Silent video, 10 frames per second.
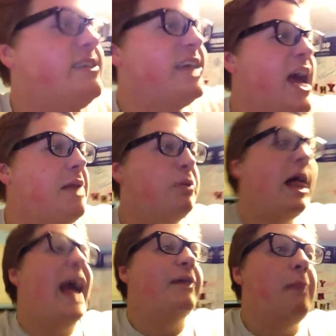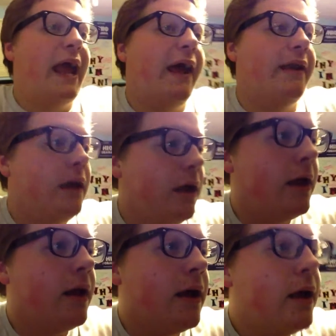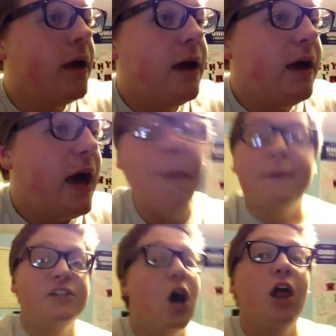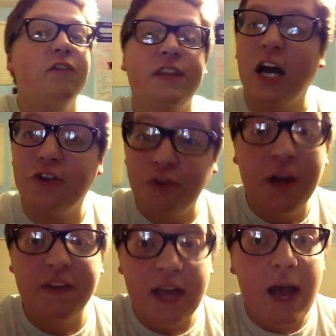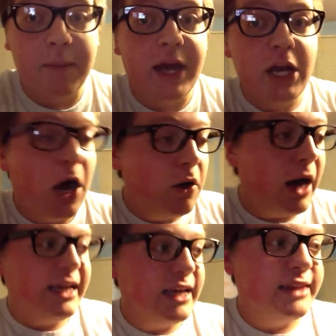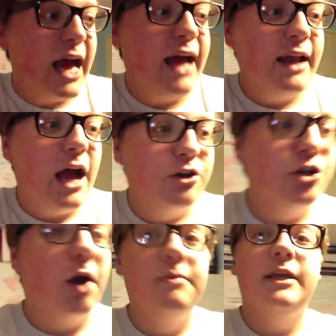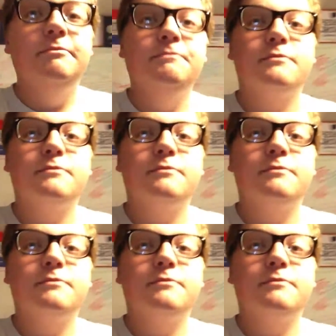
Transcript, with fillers: dead black man Happens all over the country all the time. I know. I get that, Al Sharpton.